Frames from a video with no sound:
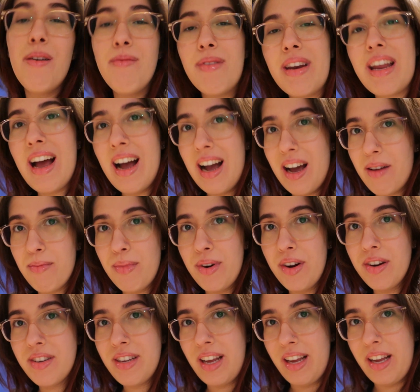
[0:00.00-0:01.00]
I'm gonna add
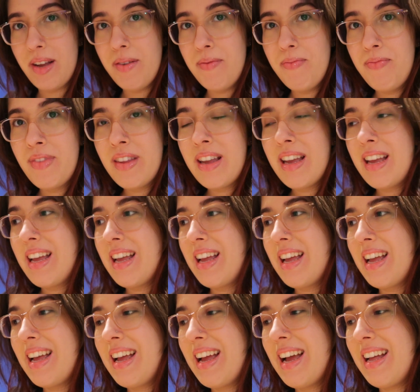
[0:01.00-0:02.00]
more tape
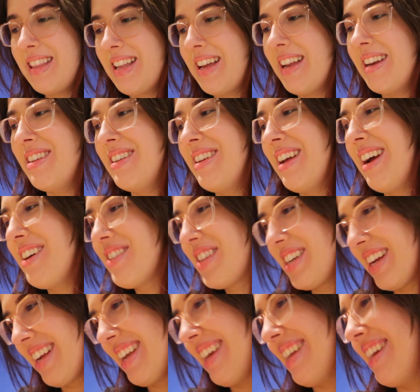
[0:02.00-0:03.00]
and then I'll
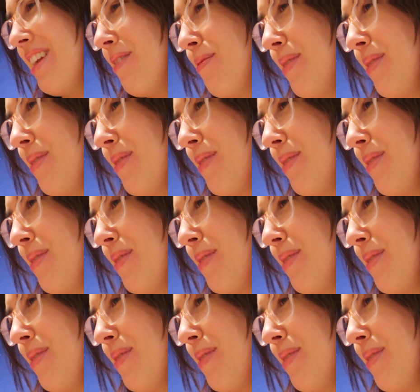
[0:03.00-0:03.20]
check in in